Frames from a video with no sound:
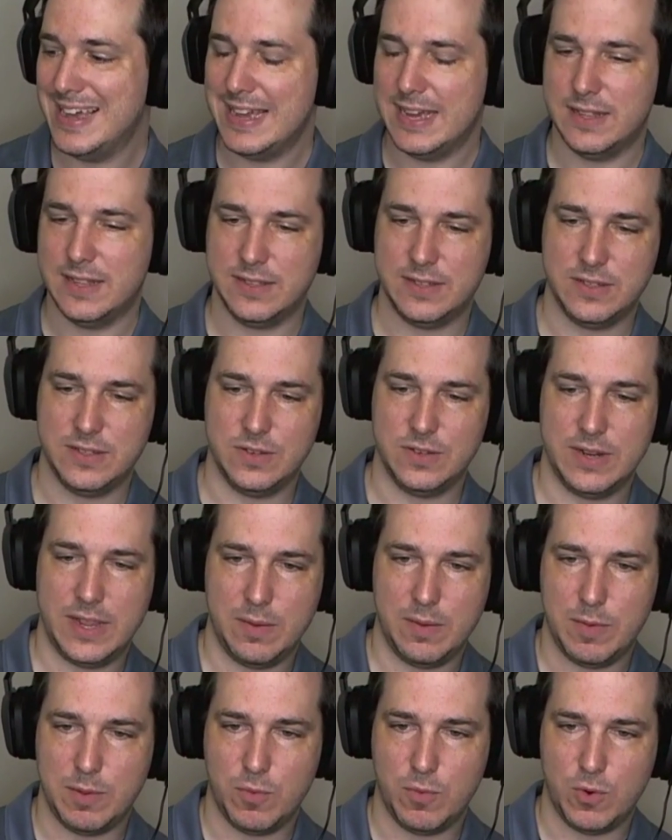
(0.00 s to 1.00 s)
and this is your
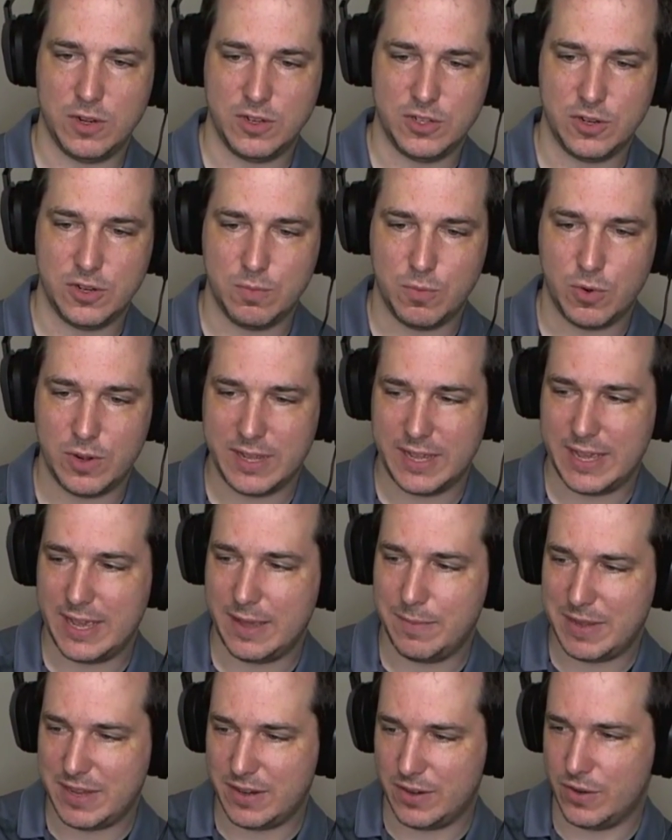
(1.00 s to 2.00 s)
gaming morning show, Morning
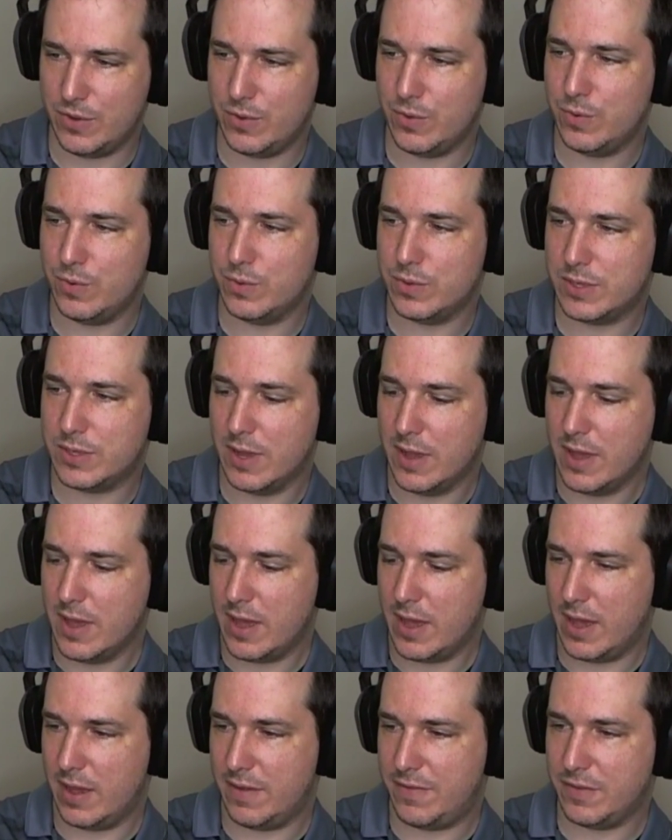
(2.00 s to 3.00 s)
Gaming News.
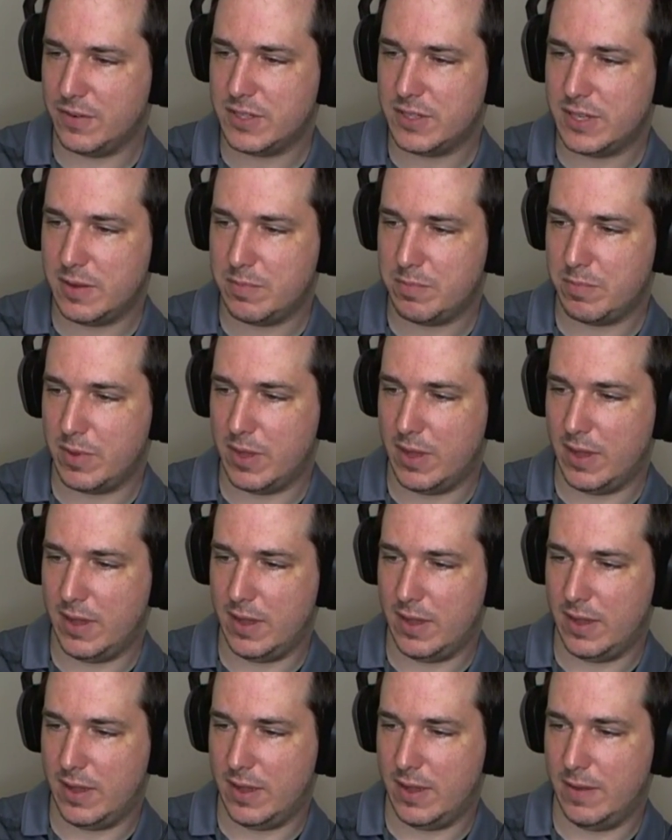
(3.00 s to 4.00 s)
First up,
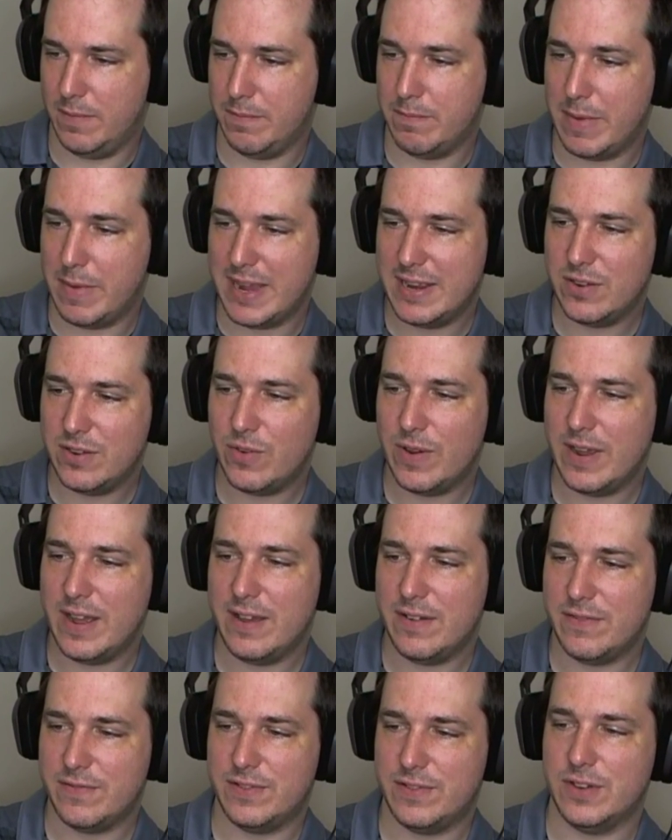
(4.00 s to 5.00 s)

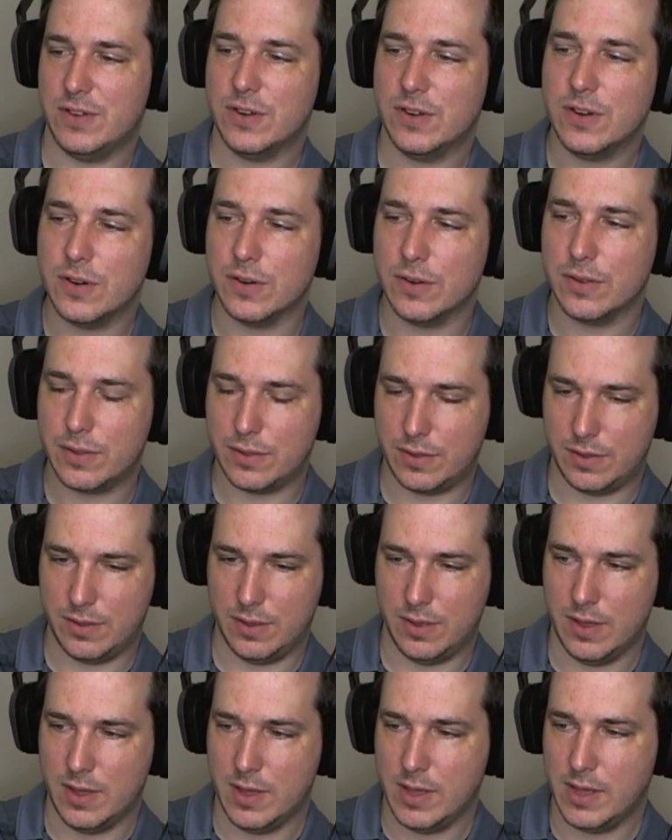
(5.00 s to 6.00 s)
Minecraft Earth,
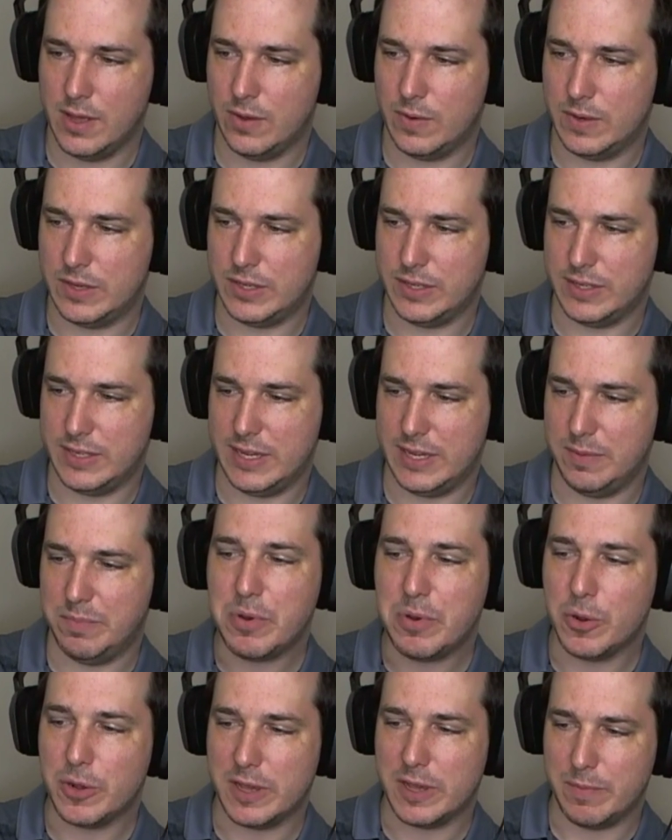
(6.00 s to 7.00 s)
which is a
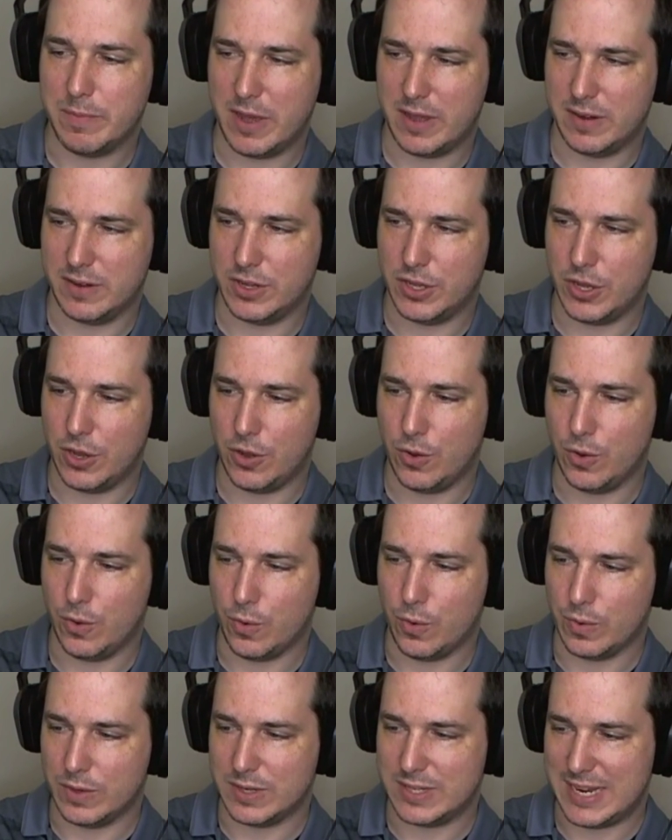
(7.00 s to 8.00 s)
Pokemon
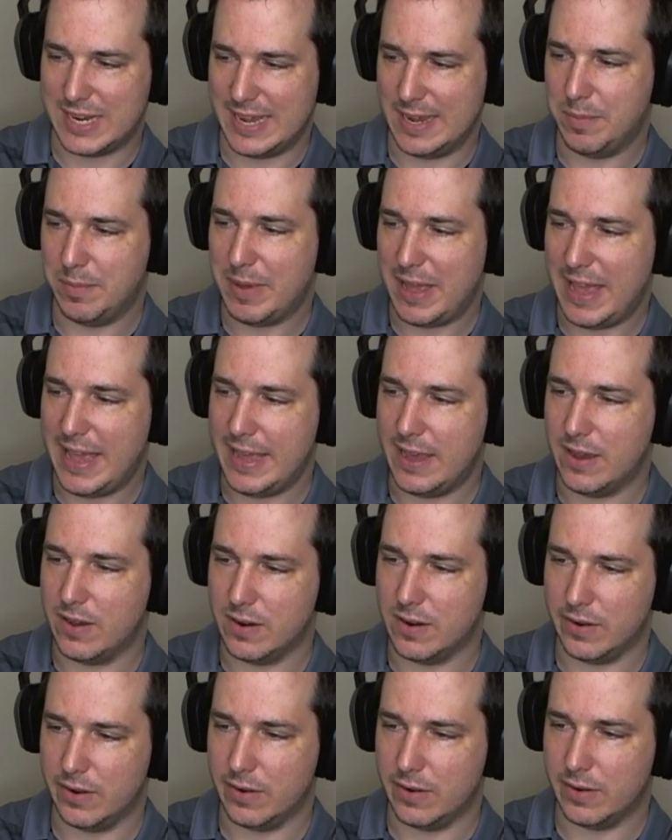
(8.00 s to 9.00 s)
Go type
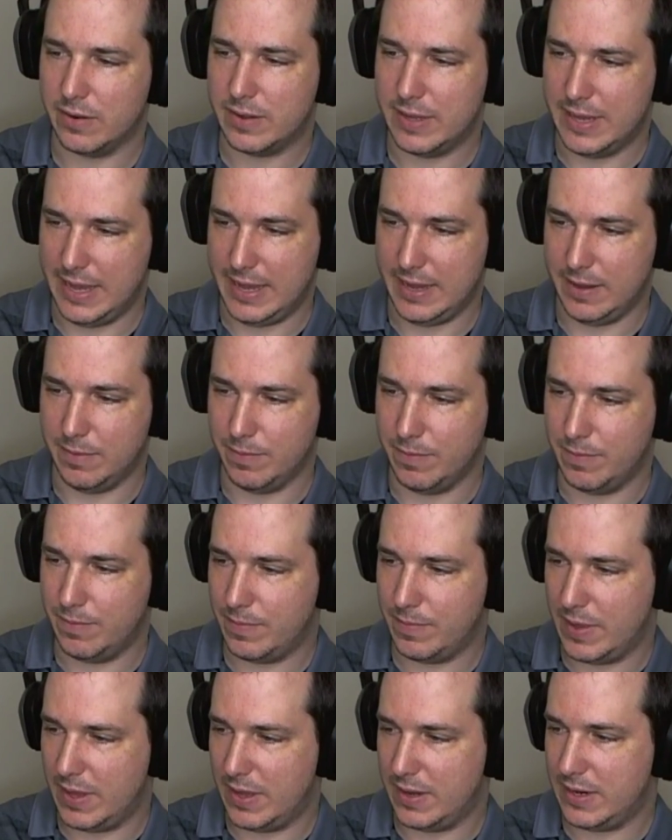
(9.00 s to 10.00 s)
AR game
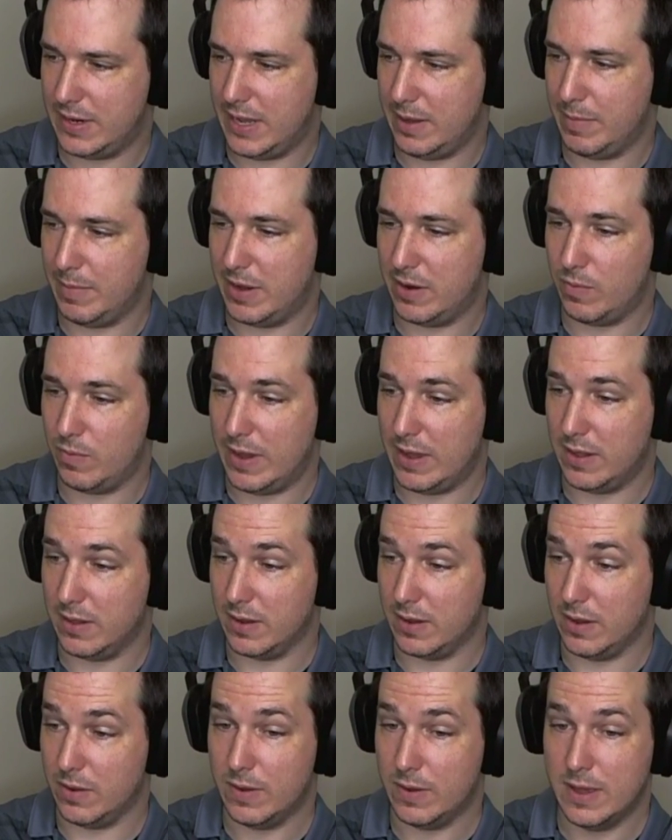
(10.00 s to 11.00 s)
that came out a while
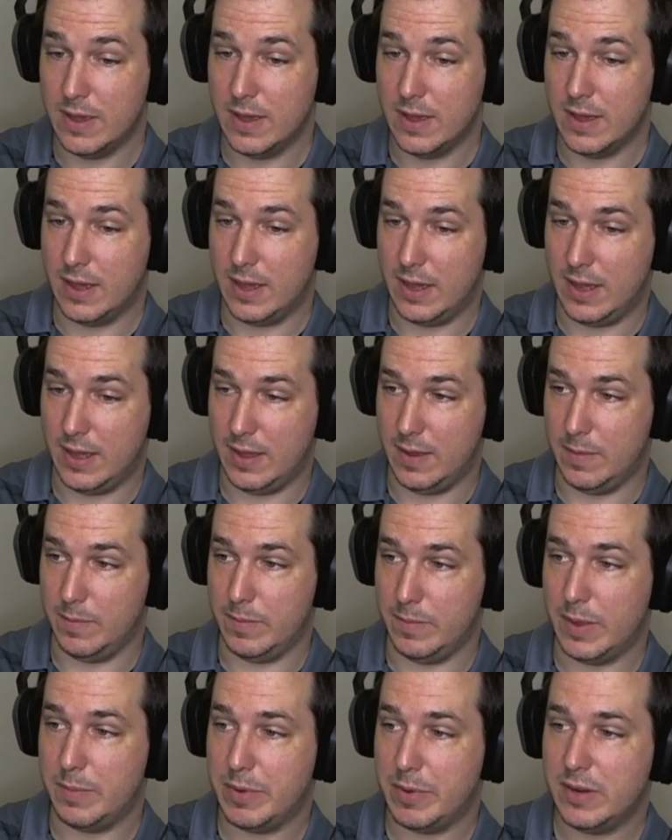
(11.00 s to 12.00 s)
ago.
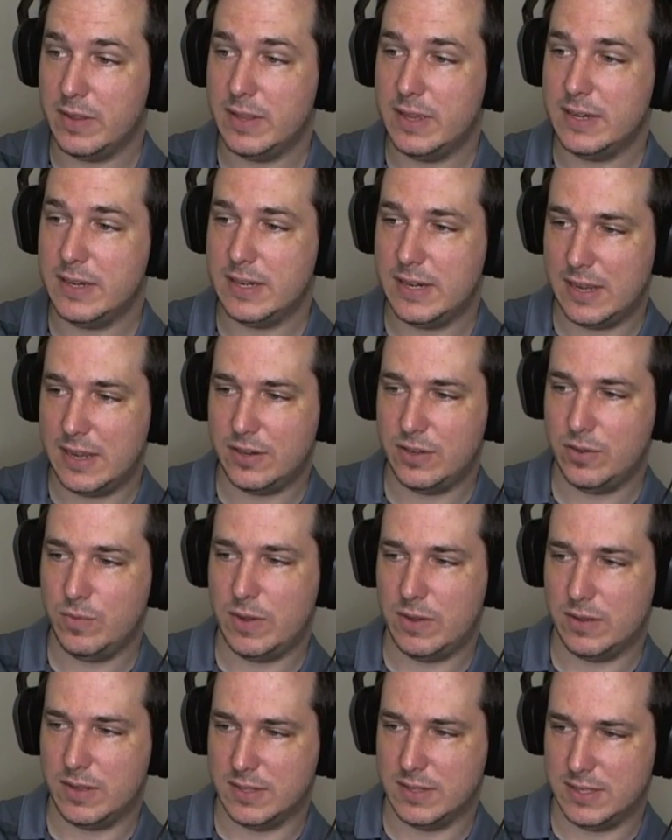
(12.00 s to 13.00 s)
Apparently, it did not do
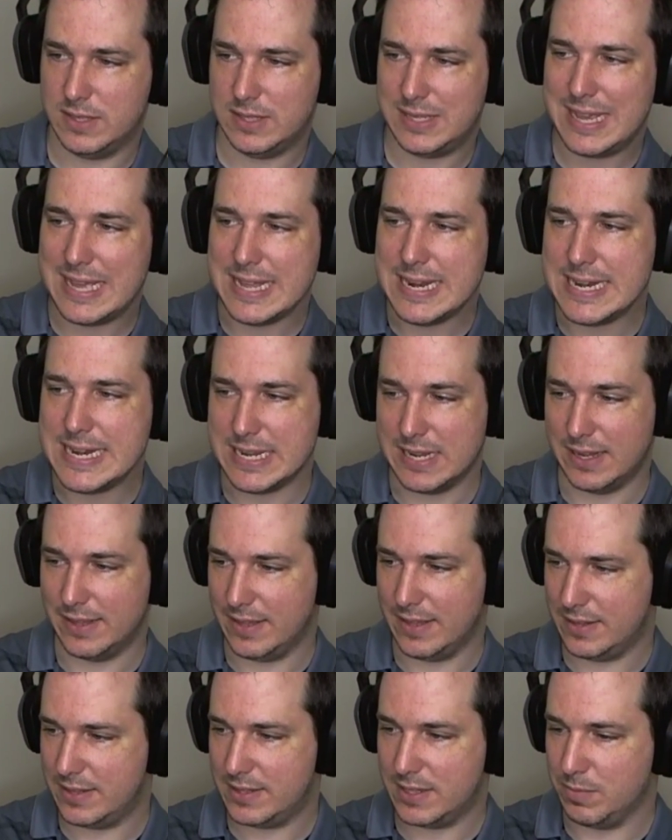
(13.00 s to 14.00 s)
well because it's ending
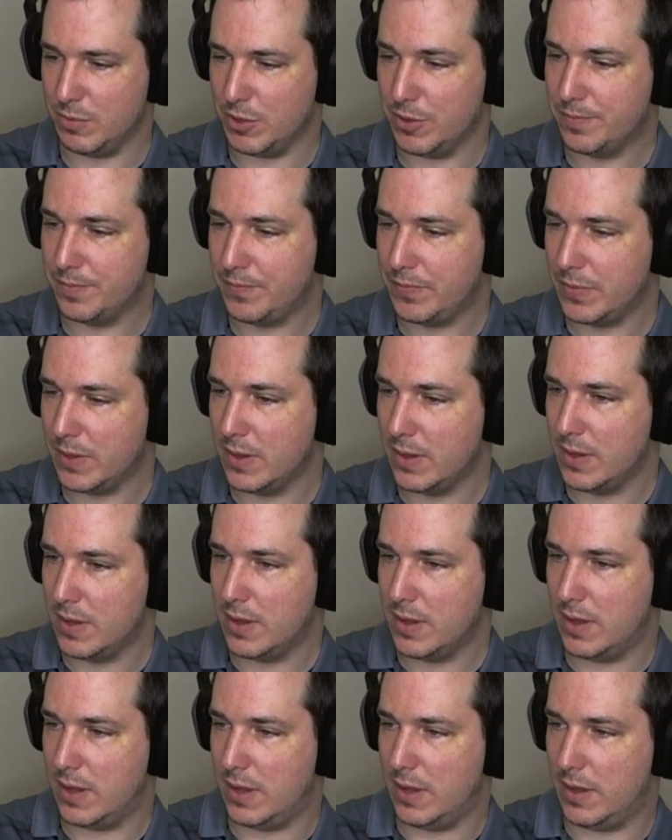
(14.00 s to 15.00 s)
this summer.
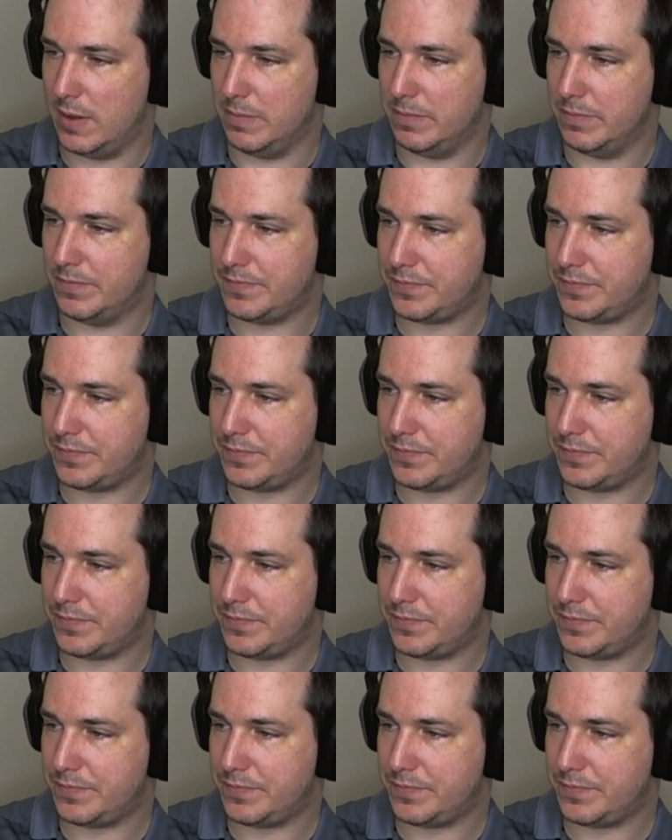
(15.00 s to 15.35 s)
Um,